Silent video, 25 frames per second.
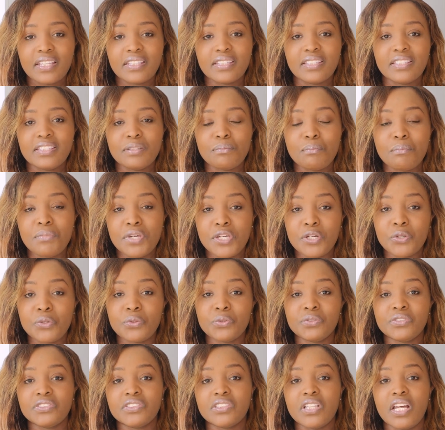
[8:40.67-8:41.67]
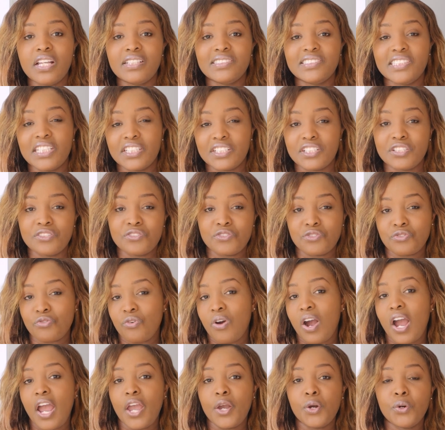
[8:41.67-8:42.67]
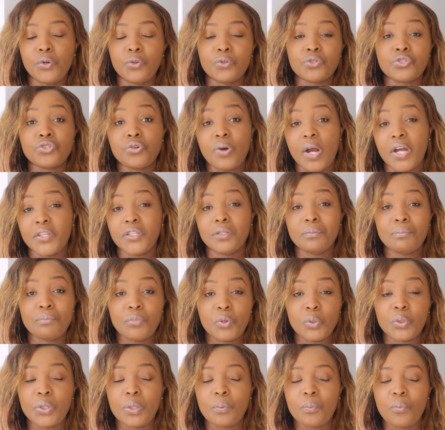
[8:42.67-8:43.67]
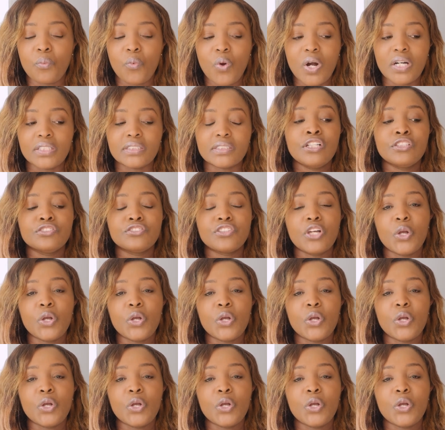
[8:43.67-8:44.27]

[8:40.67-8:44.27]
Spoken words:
the meals a second try, or try them more than once.